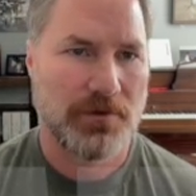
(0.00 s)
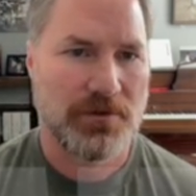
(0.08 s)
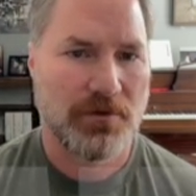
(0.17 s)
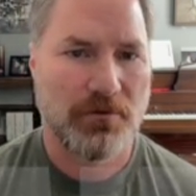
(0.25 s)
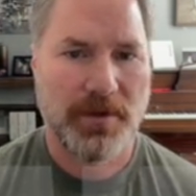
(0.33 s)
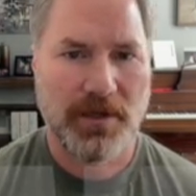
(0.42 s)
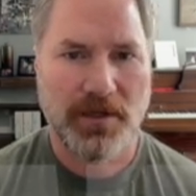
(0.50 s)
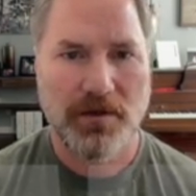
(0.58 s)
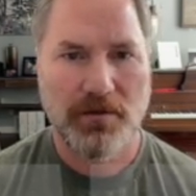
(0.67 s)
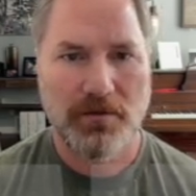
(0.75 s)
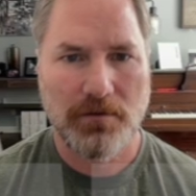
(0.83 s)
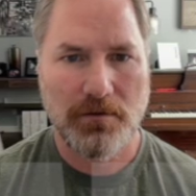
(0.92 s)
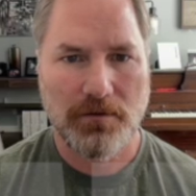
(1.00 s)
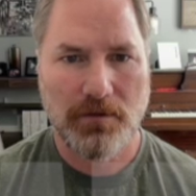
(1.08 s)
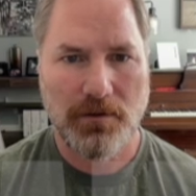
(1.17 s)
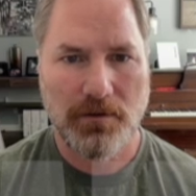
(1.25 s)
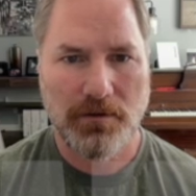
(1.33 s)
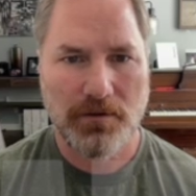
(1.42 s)
go back here
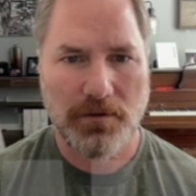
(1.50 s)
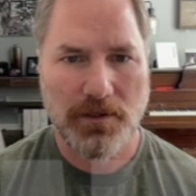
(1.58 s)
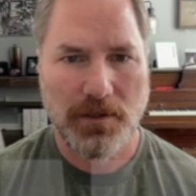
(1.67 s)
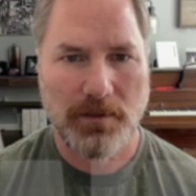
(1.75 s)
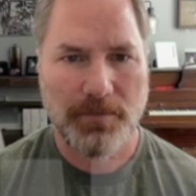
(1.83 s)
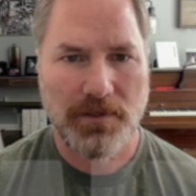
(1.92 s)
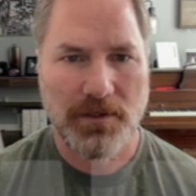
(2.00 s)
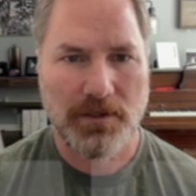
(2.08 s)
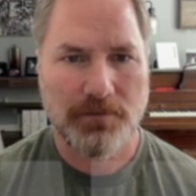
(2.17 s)
and copy.